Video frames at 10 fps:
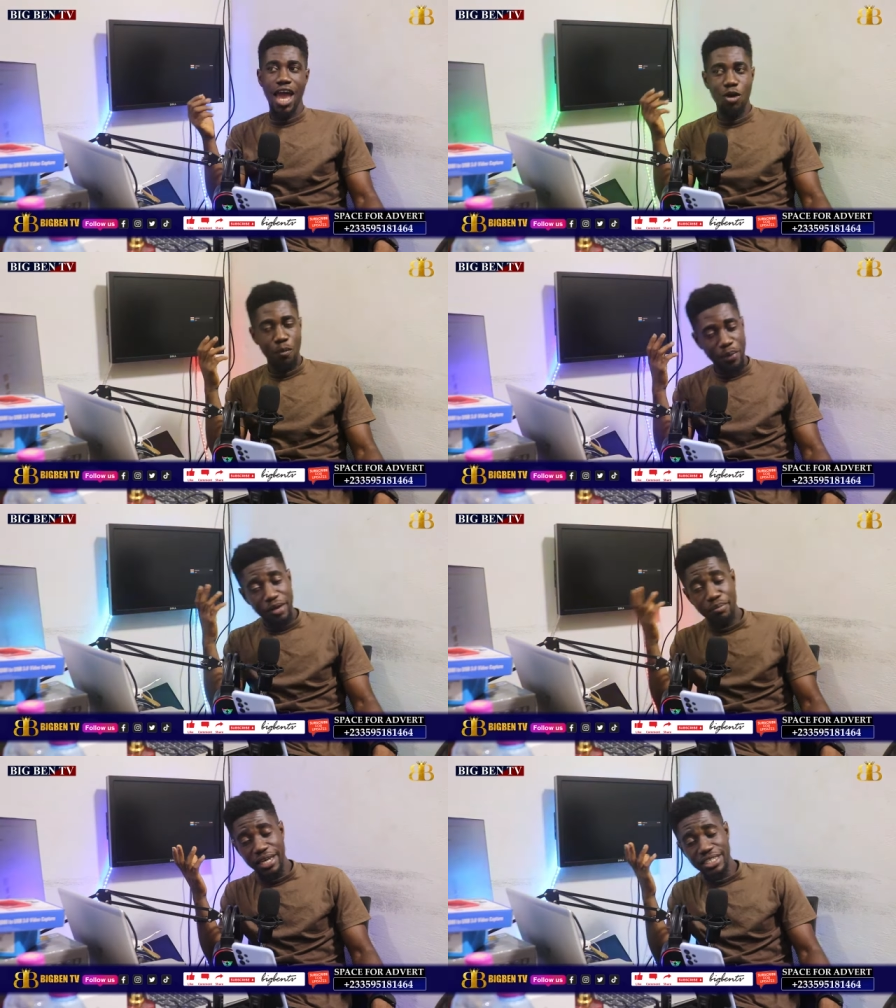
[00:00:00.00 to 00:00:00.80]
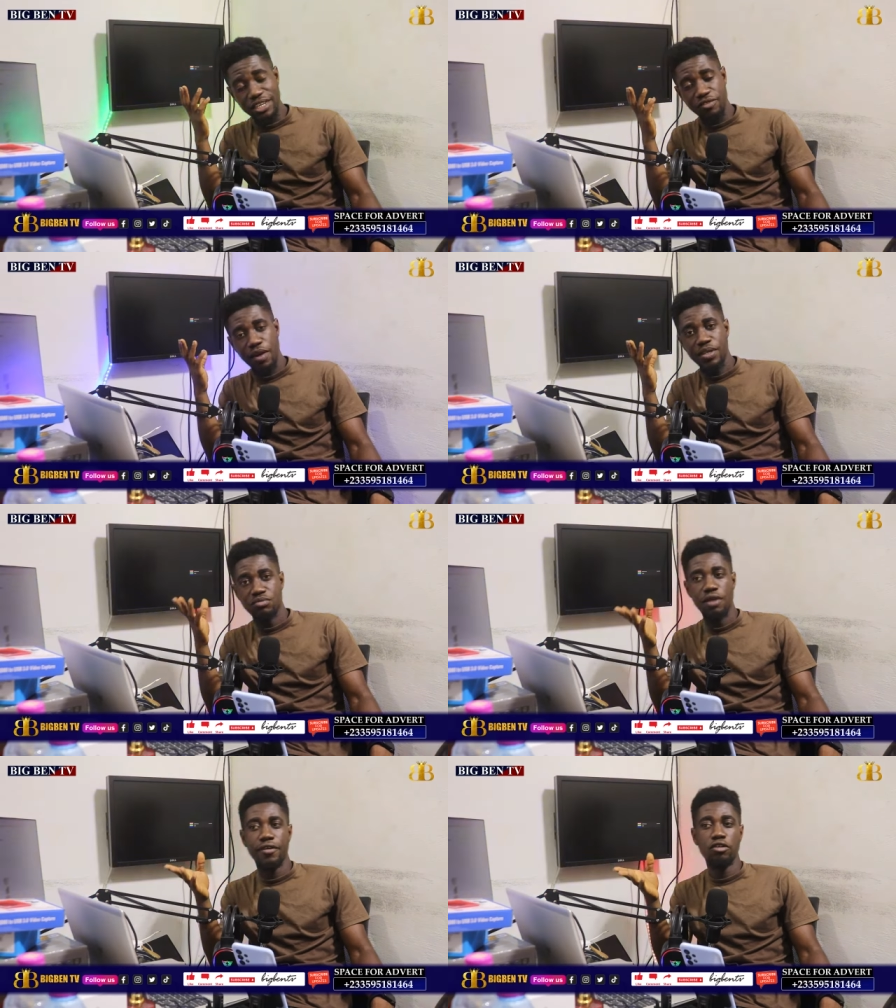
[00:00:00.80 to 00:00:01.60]
or Big Ben TV, a bit
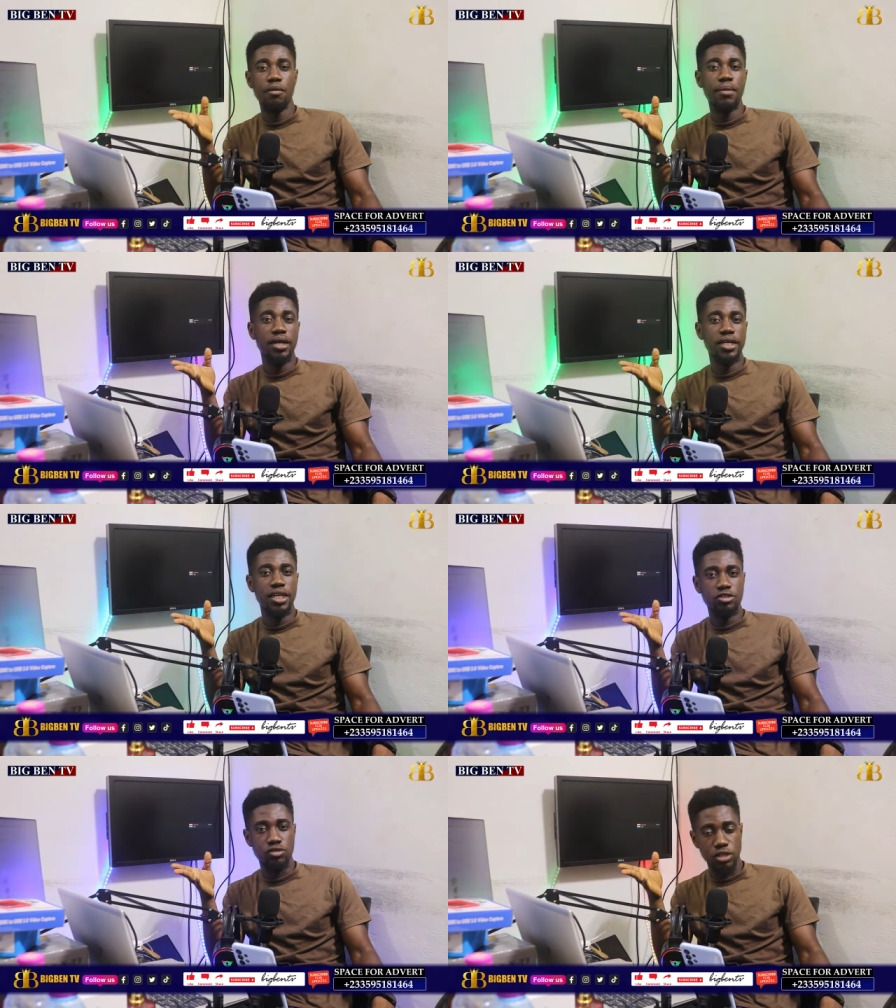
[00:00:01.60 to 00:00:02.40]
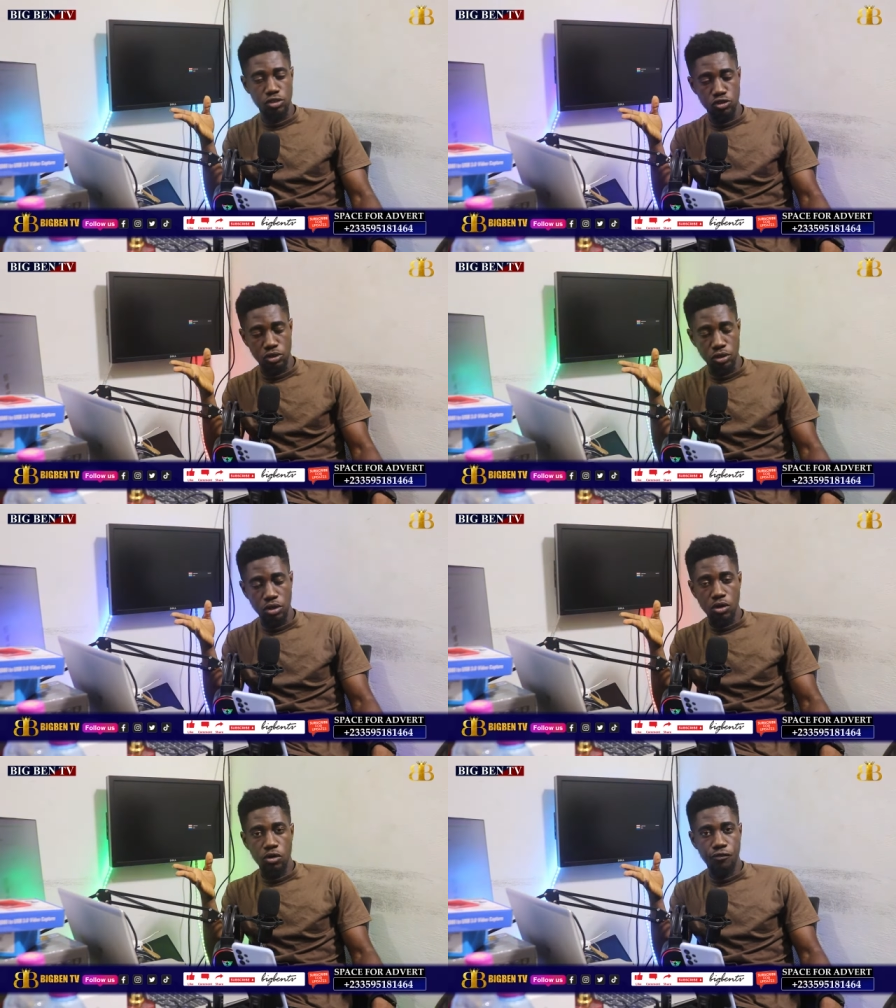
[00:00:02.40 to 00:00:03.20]
more for number, no that screen the sooner,
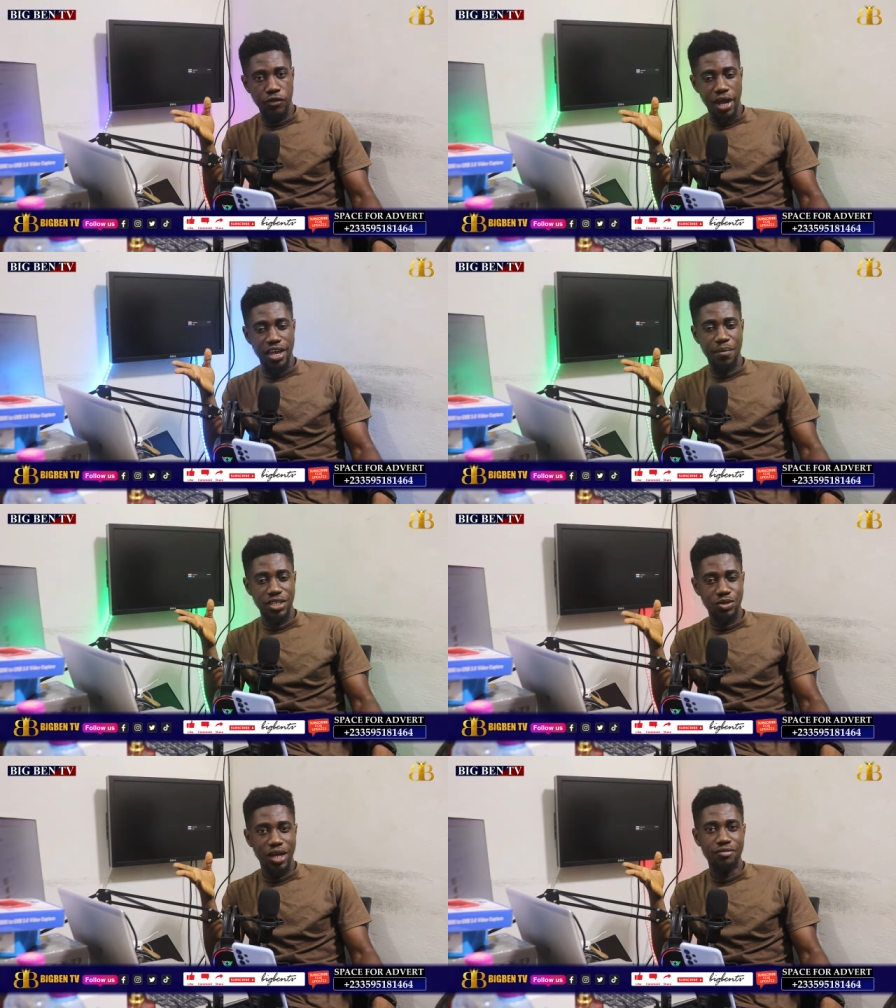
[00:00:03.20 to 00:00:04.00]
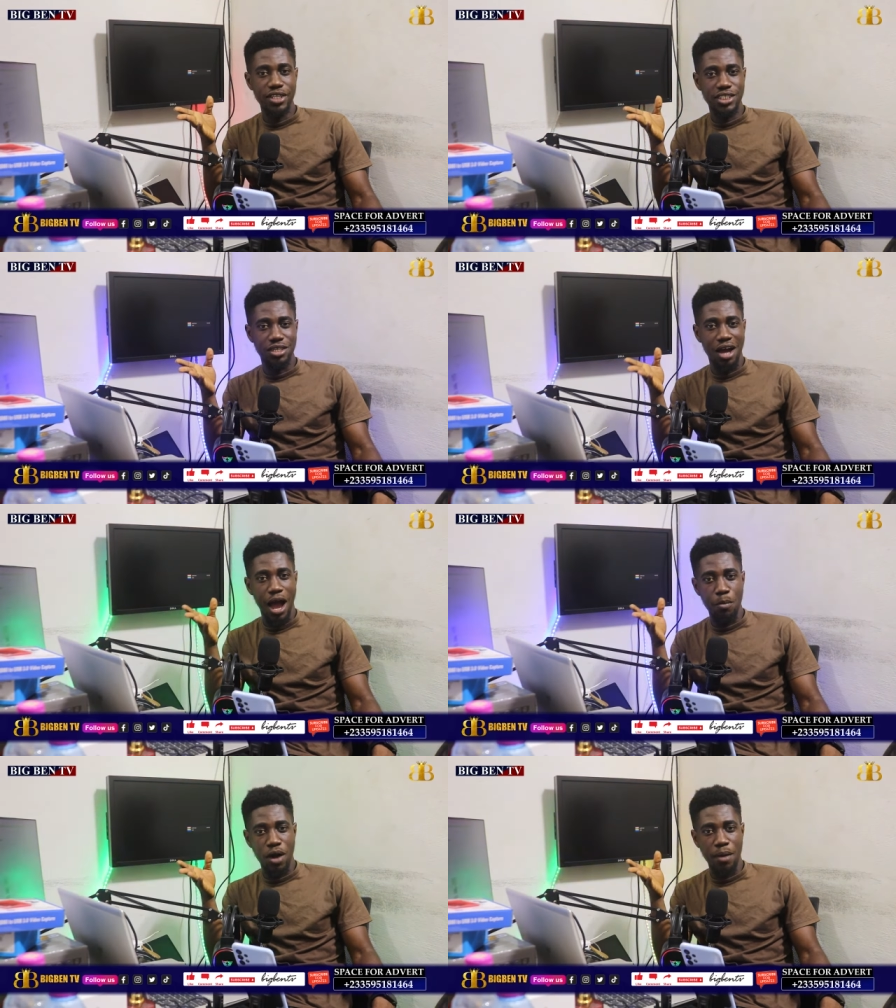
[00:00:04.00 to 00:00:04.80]
or Friday, but your advert and
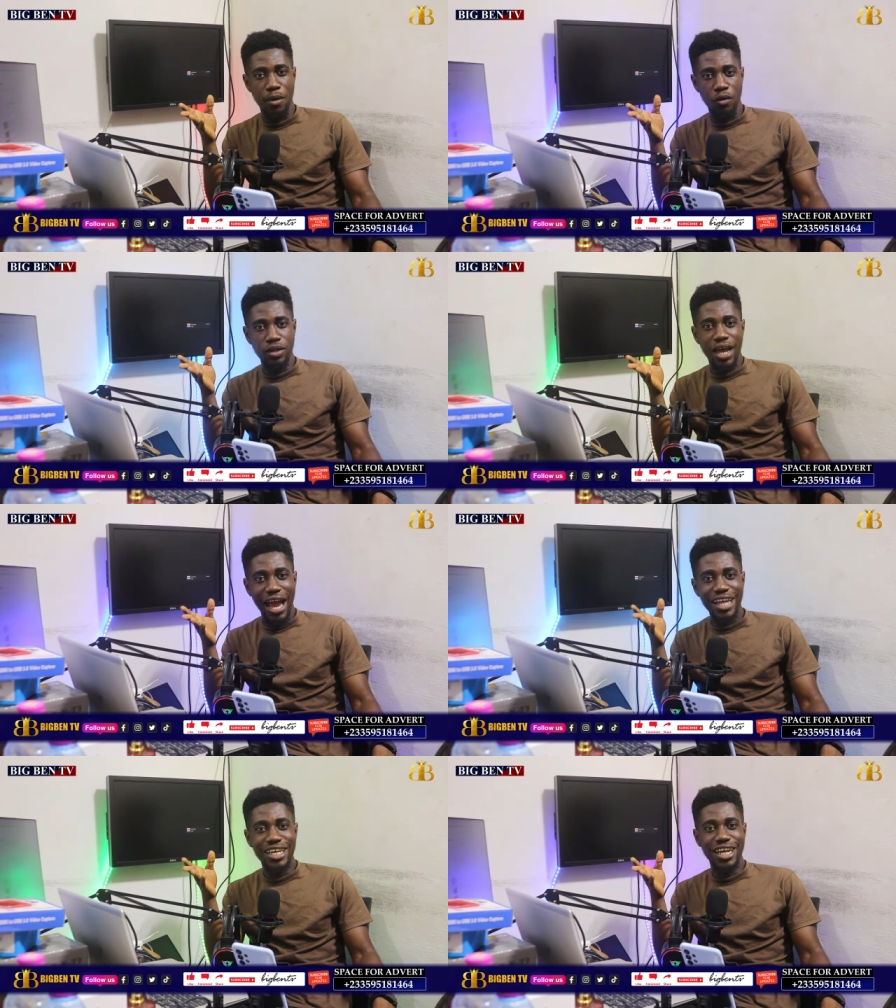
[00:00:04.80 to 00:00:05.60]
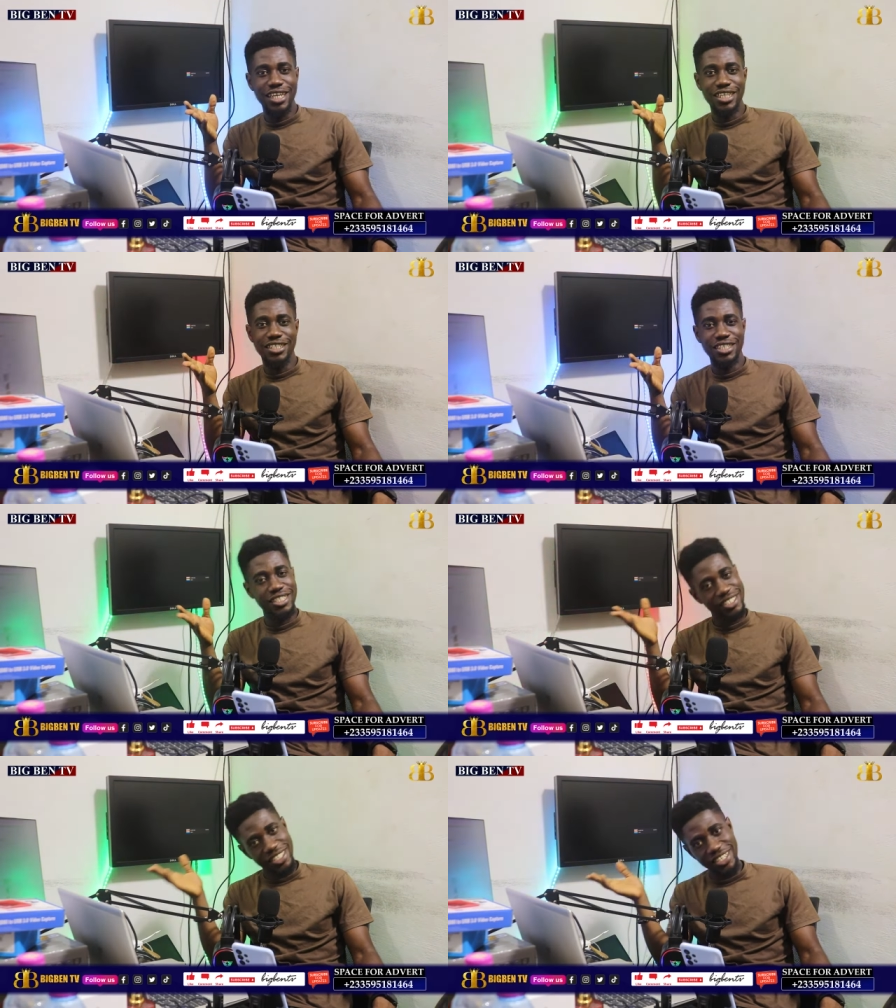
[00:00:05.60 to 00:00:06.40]
abamo. Any and not just
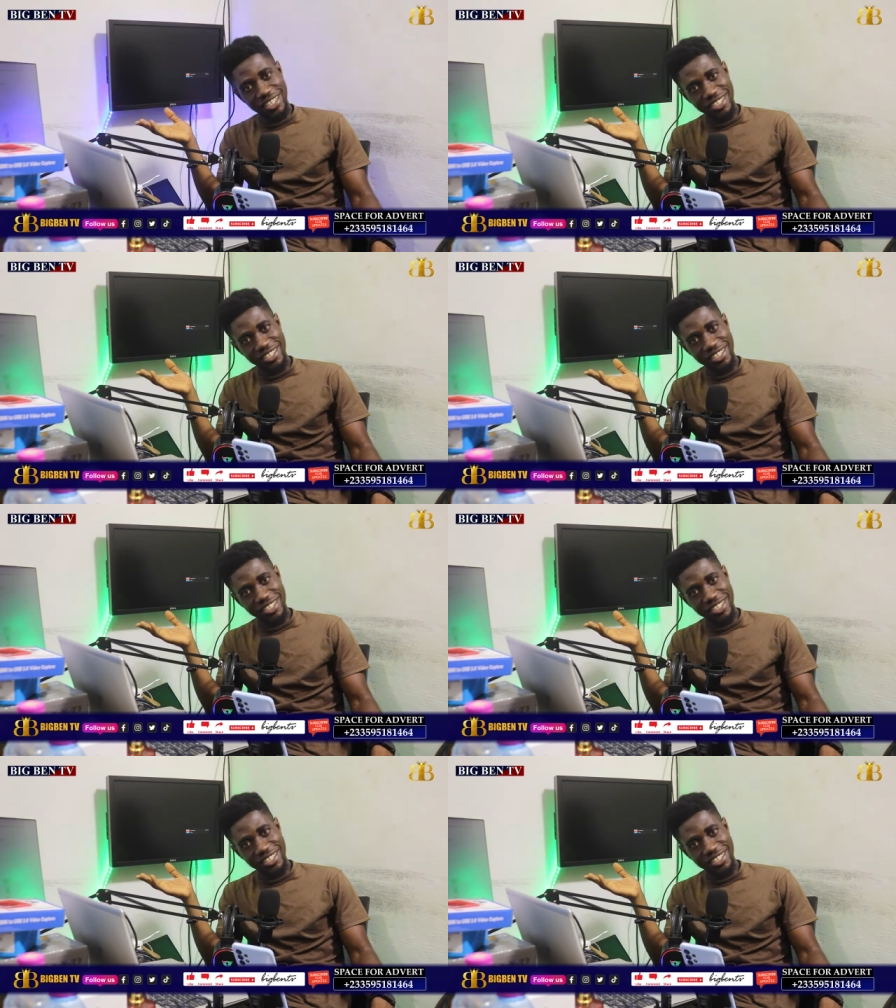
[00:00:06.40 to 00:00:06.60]
in tea,